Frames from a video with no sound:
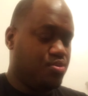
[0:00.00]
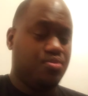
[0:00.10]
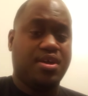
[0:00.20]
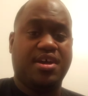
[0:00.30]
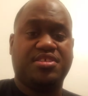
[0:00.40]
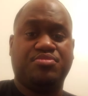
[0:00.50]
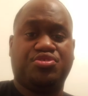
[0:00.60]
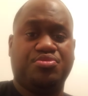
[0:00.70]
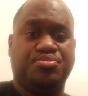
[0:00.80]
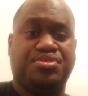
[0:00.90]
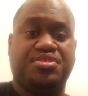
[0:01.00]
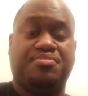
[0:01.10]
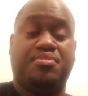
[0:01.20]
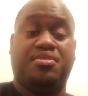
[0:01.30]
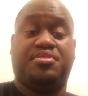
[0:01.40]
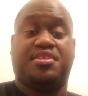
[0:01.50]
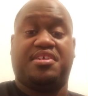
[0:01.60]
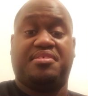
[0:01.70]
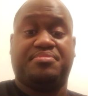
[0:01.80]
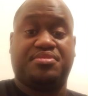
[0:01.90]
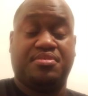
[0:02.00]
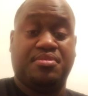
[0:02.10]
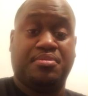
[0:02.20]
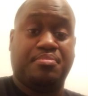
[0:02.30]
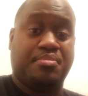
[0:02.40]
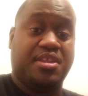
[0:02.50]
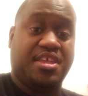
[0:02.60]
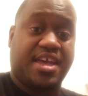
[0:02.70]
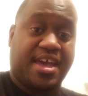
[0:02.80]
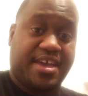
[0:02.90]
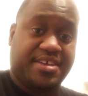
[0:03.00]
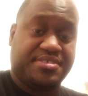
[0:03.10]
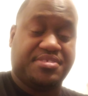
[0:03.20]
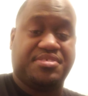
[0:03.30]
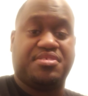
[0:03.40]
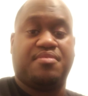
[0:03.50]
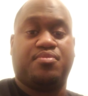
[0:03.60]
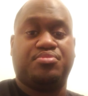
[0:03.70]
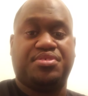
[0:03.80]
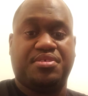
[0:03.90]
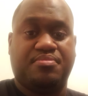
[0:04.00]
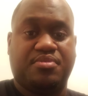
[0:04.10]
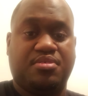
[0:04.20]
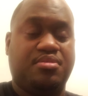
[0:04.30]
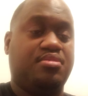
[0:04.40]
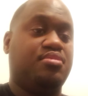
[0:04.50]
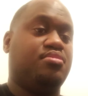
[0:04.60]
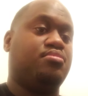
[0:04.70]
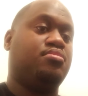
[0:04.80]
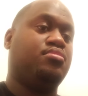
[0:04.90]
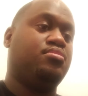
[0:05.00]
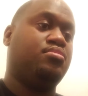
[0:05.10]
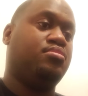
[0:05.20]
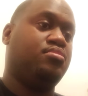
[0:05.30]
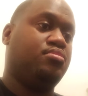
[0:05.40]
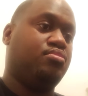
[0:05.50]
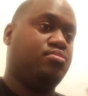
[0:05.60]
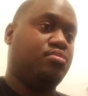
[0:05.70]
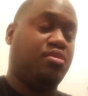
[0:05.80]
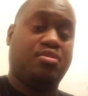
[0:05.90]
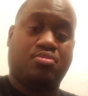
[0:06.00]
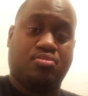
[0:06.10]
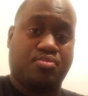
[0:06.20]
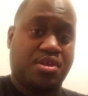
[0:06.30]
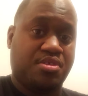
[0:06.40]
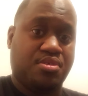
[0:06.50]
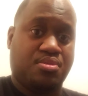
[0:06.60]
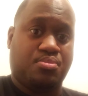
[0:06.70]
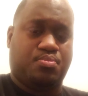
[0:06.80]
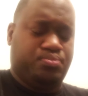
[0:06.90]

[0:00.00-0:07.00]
You guys, I'm sure you've seen many times many ads and stuff on TV and here on radio,